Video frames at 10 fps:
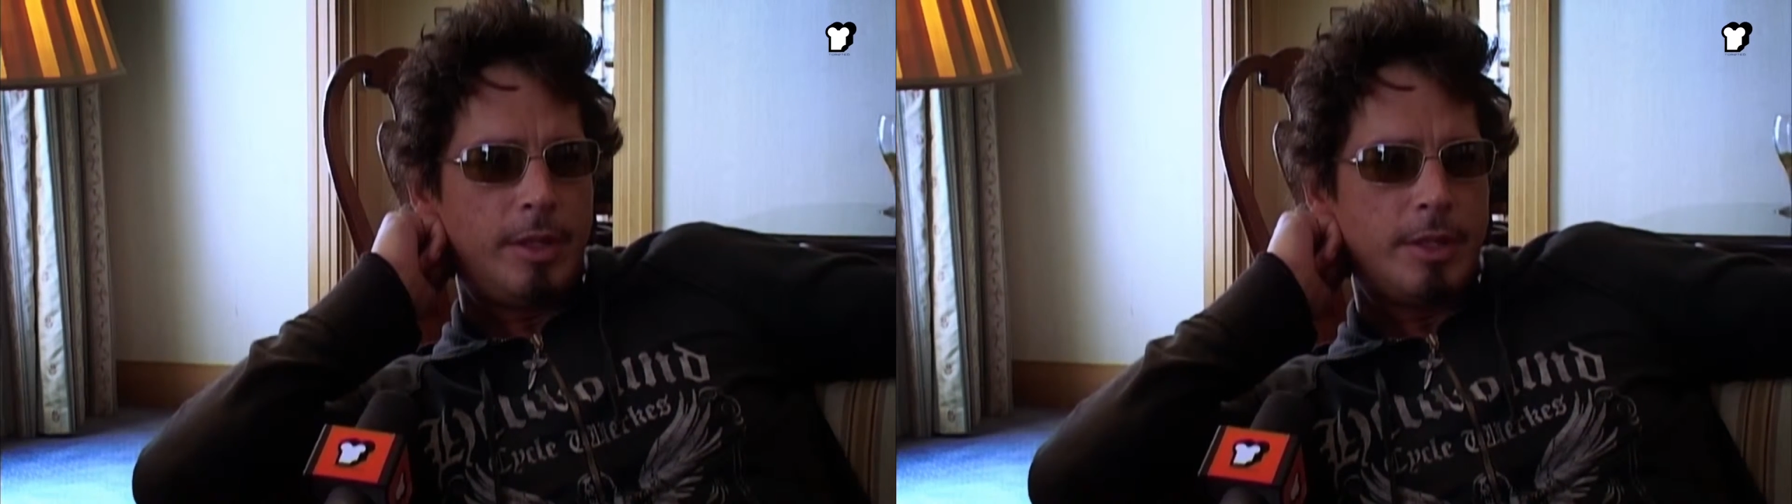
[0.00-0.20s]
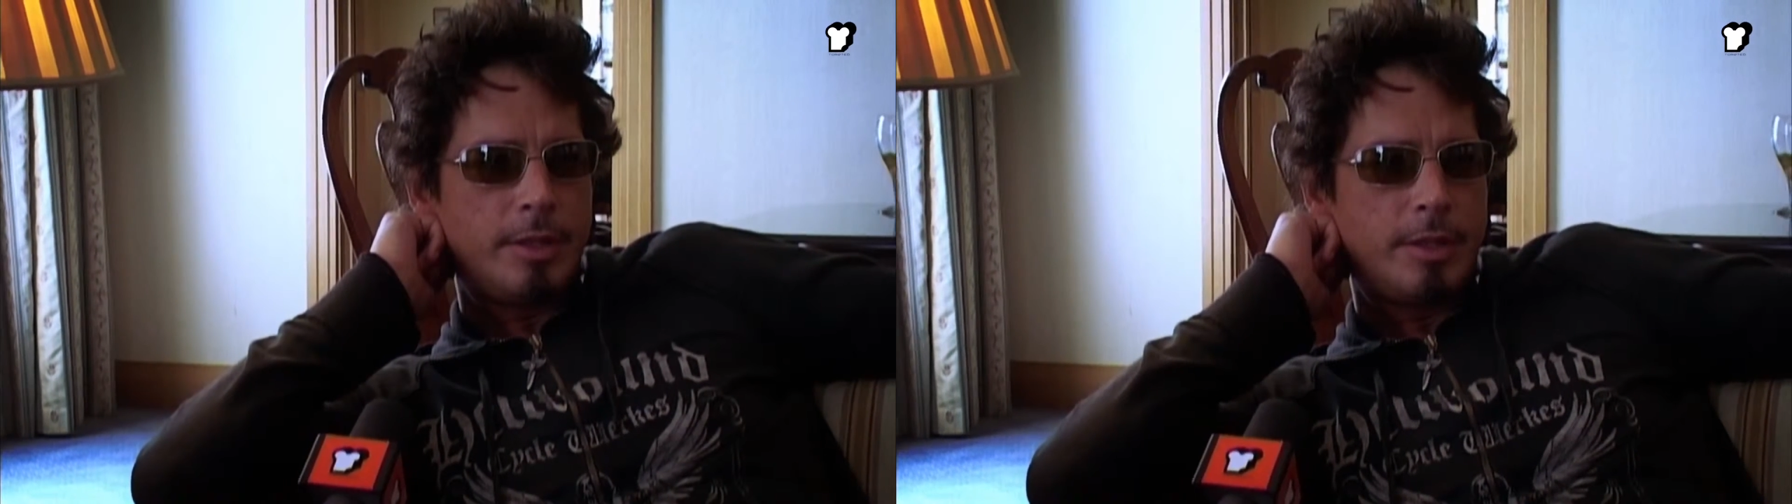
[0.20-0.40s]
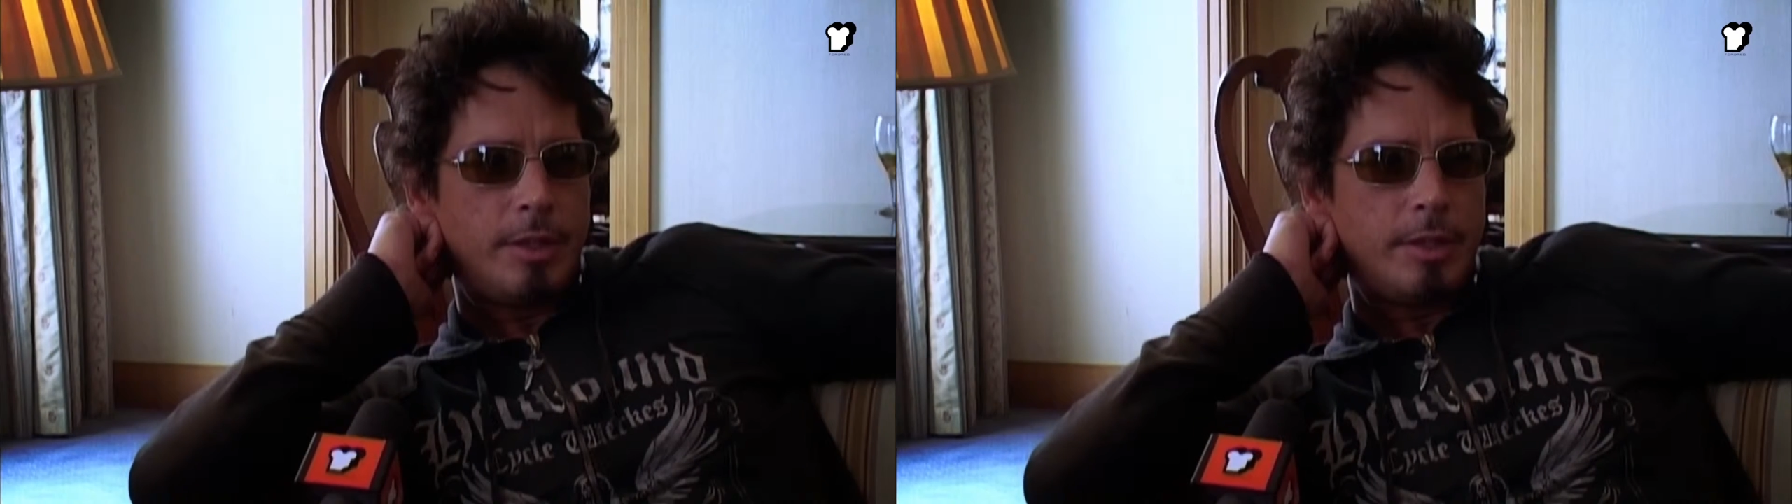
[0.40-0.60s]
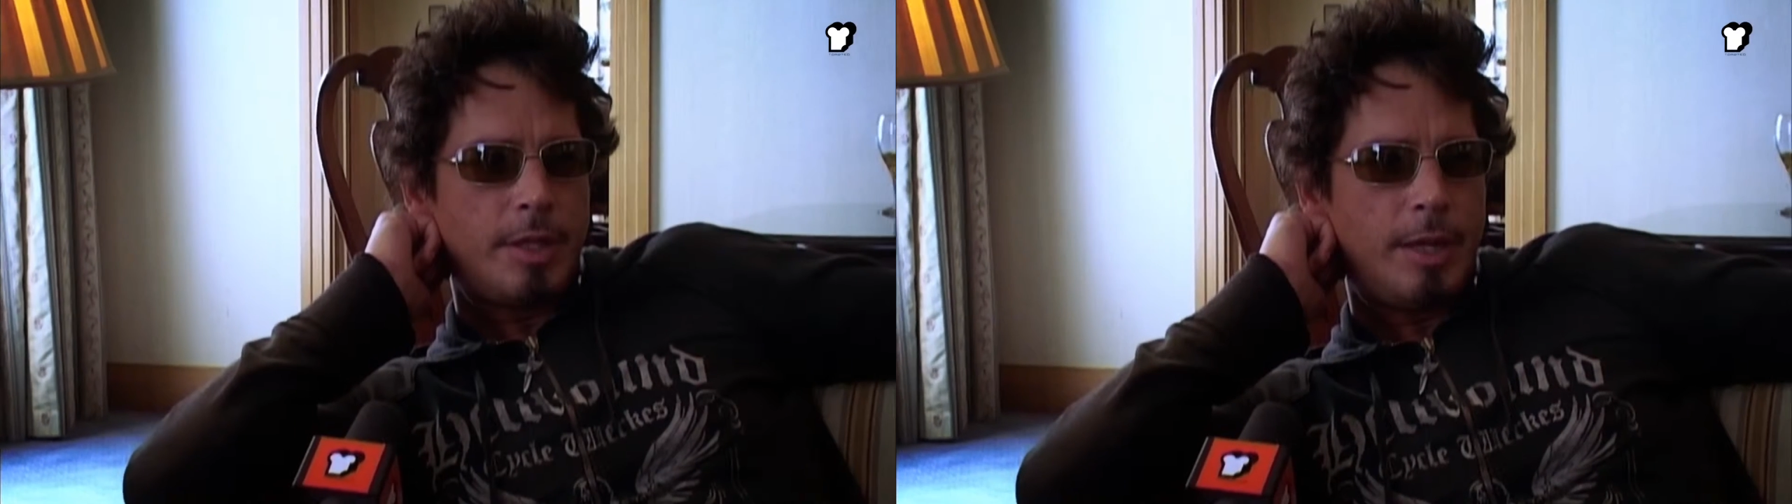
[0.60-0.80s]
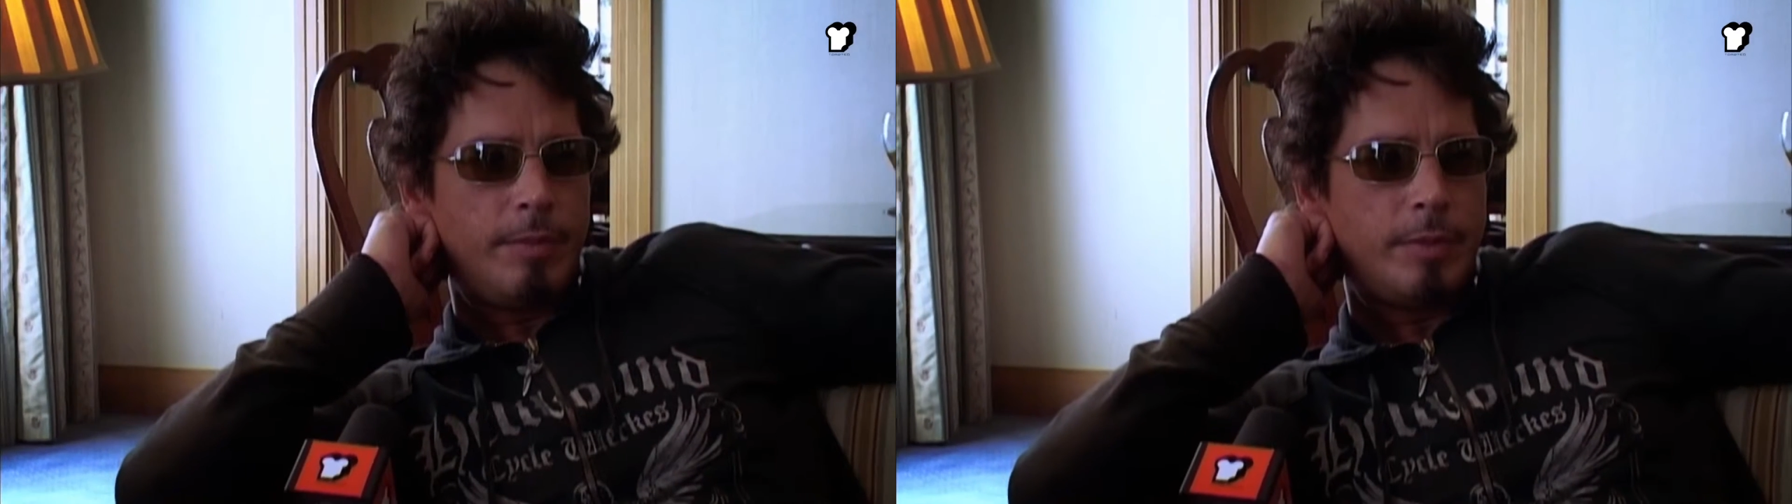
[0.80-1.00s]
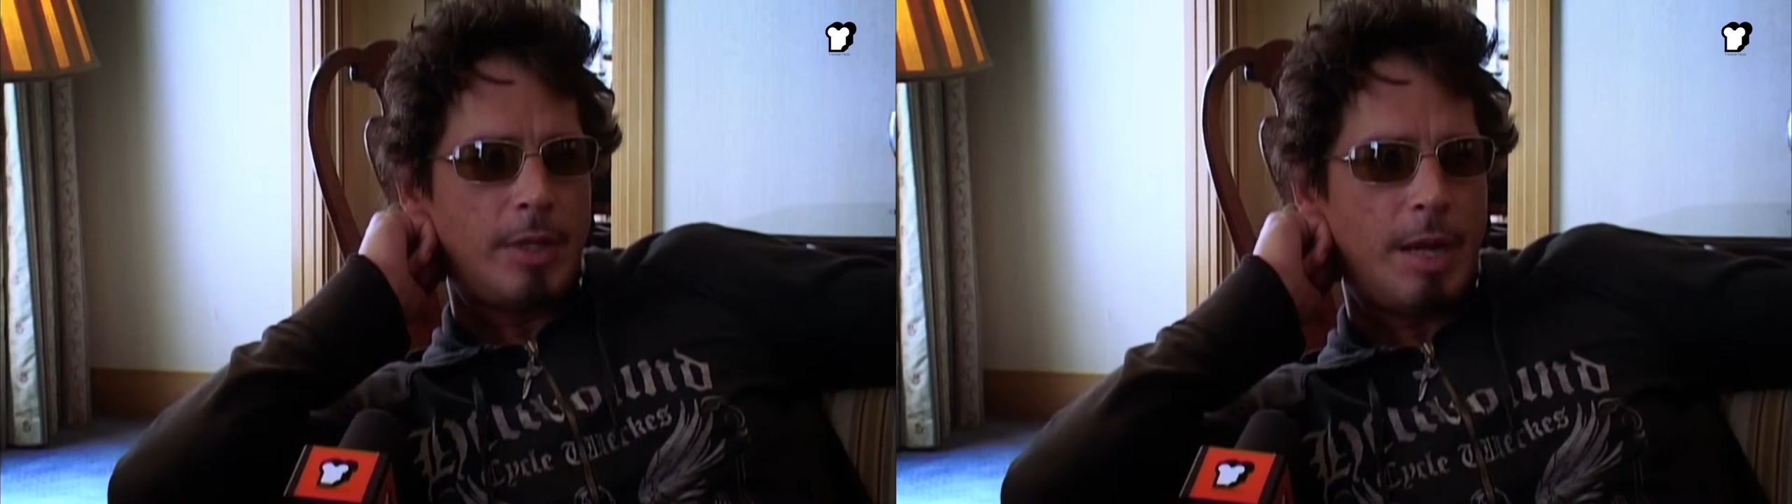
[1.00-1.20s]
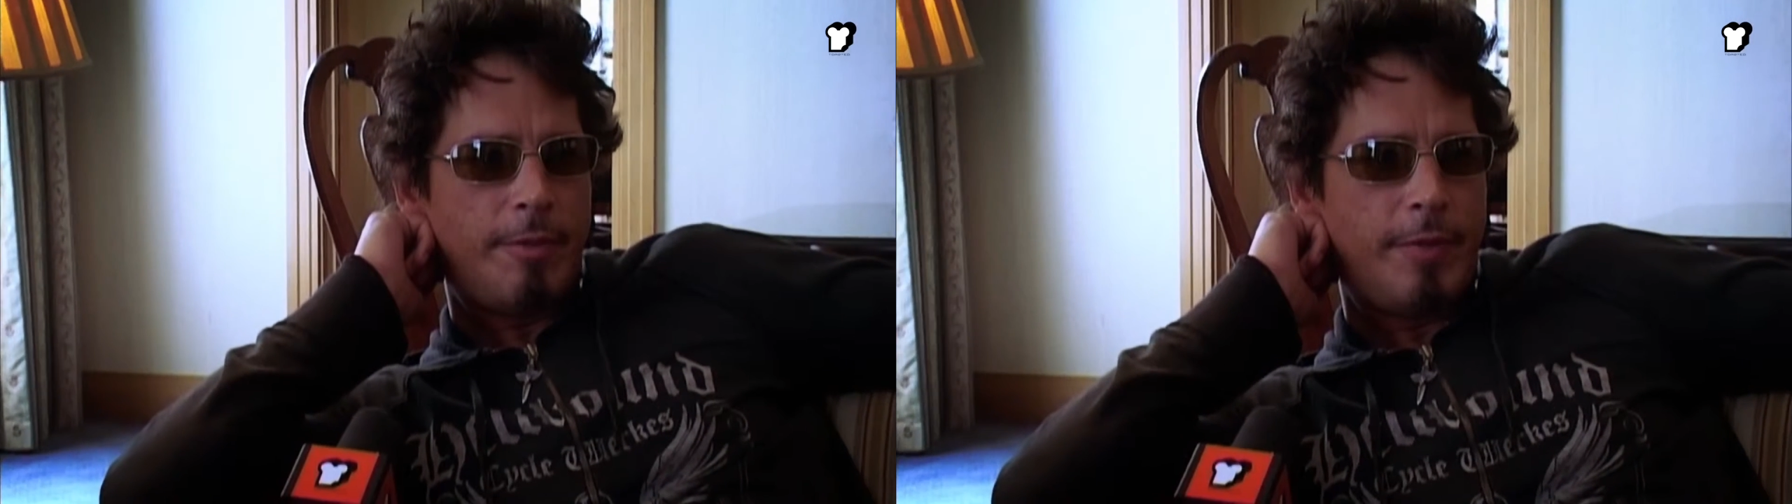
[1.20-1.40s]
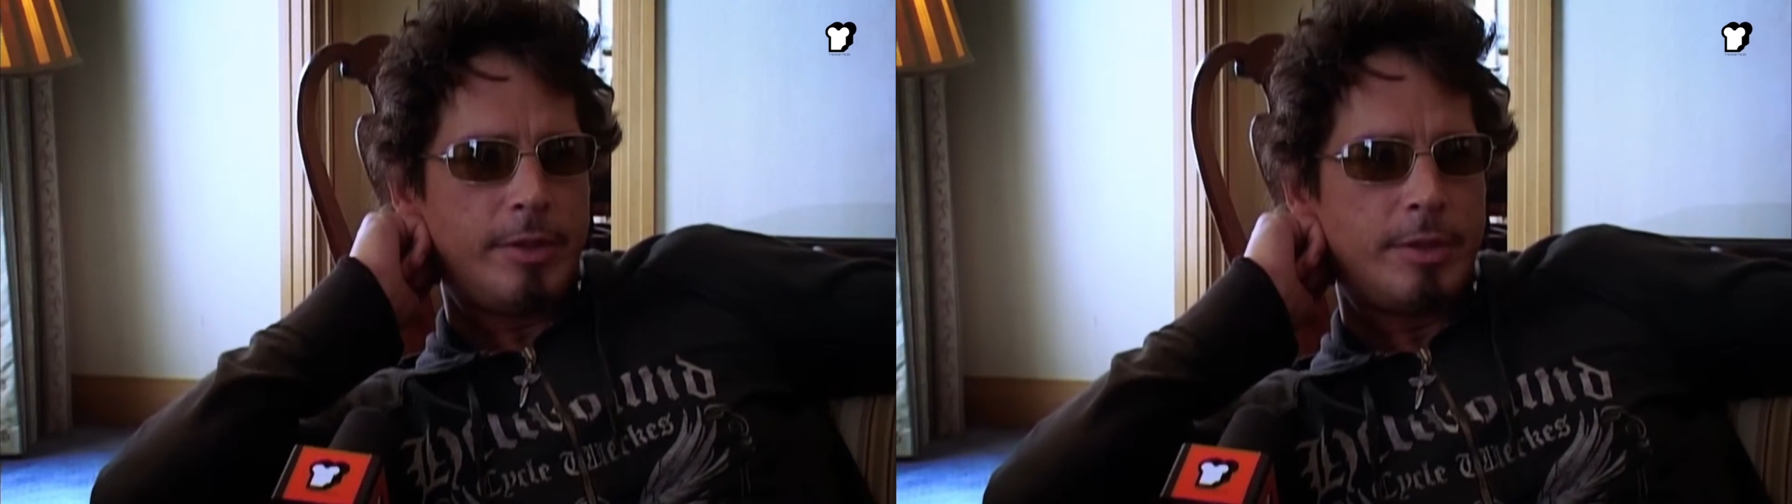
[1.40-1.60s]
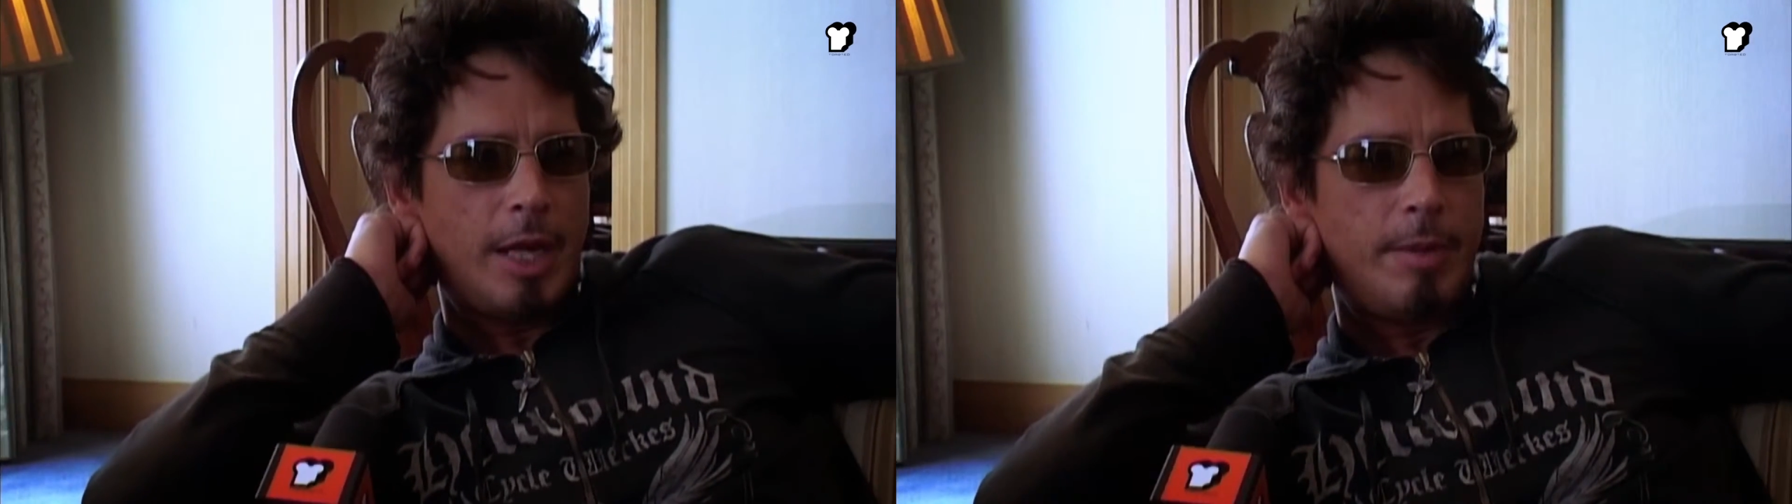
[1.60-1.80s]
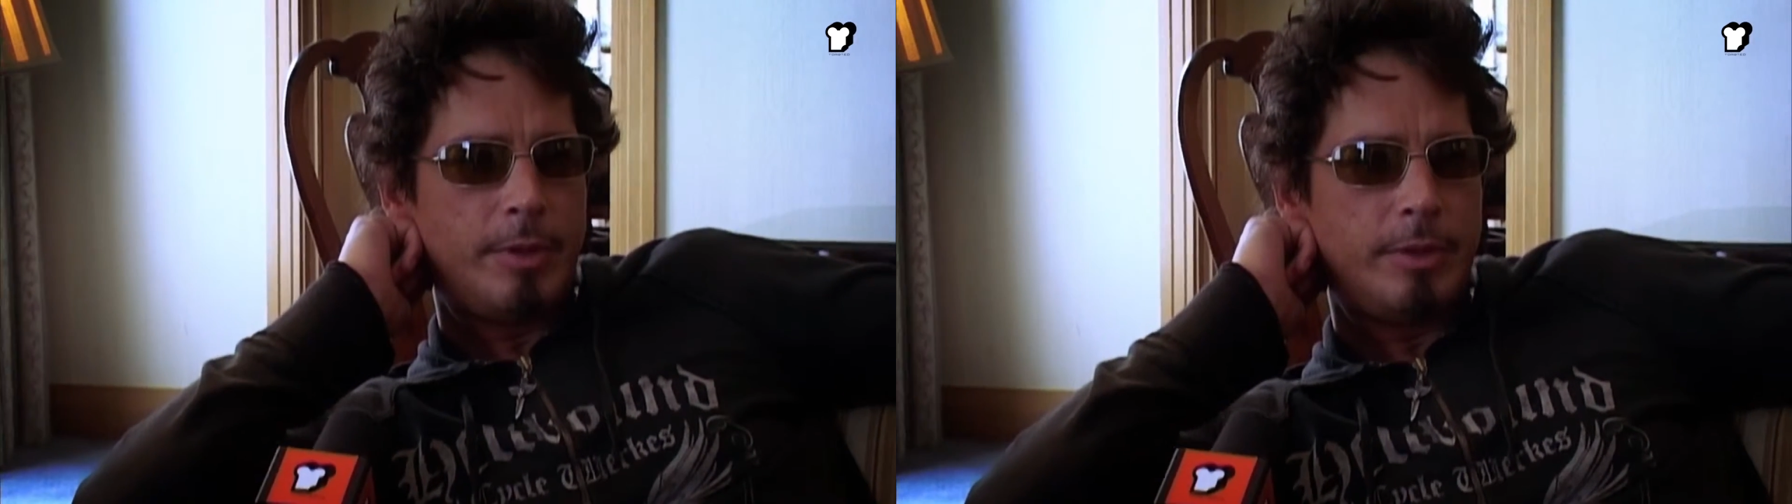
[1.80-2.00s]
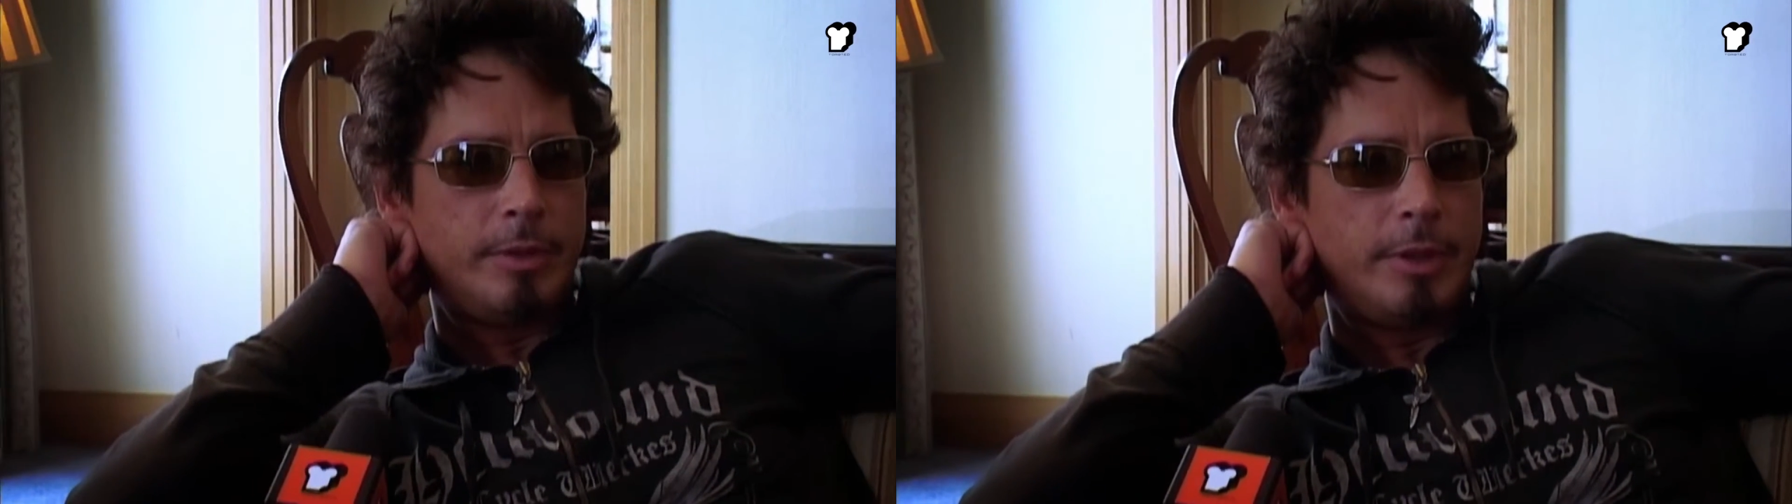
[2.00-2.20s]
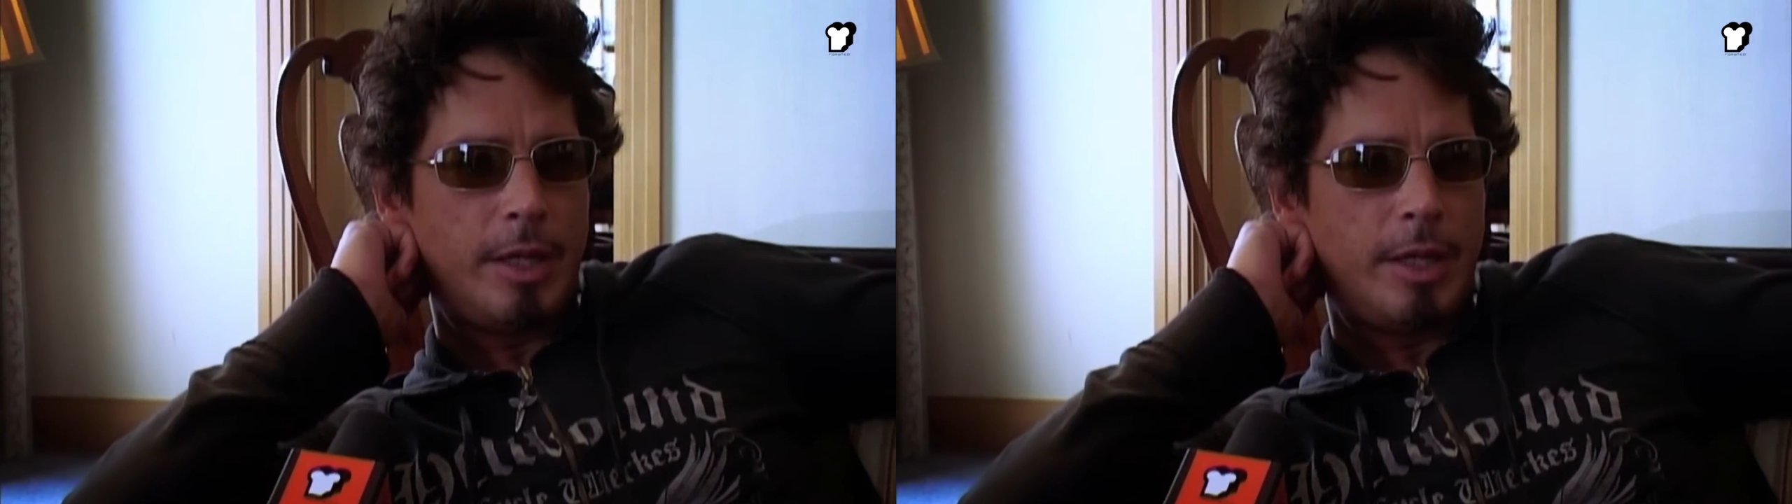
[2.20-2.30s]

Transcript: is the same type of entertainment